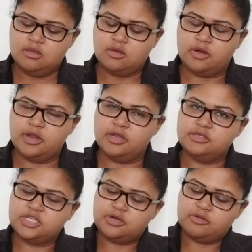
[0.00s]
or any
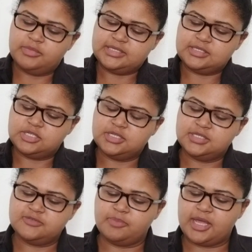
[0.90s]
general
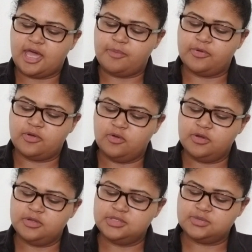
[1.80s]
messages for my
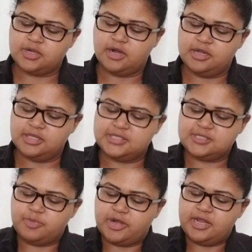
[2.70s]
Capricorns regarding this
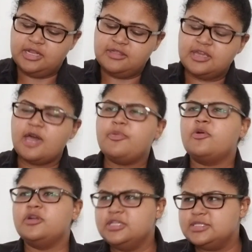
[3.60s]
spread. Anything
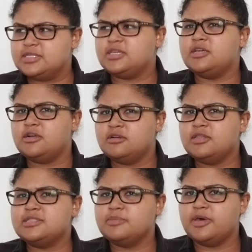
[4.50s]
Capricorn needs to hear.
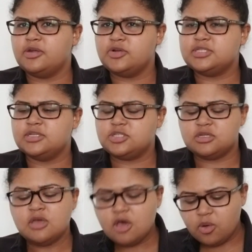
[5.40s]
That's a better
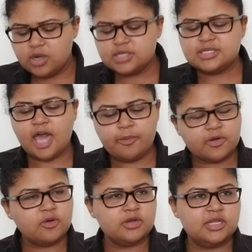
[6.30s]
intention. What does
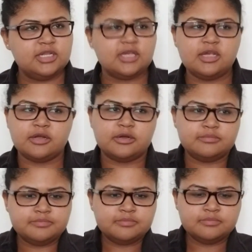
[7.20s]
Capricorn need to hear?
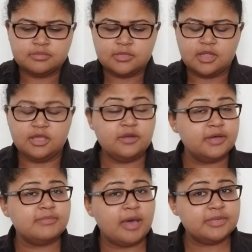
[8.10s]
You know
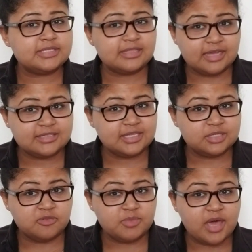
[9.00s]
what? I'm going to set that
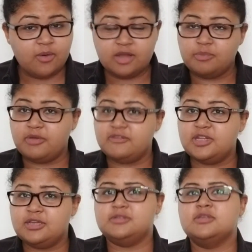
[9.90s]
intention from now on in my
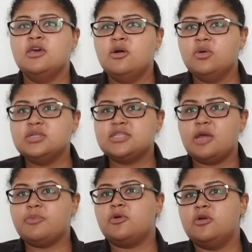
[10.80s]
videos. What does
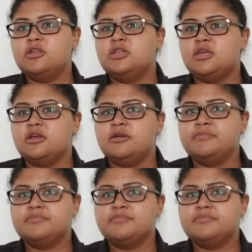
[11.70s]
Capricorn need to hear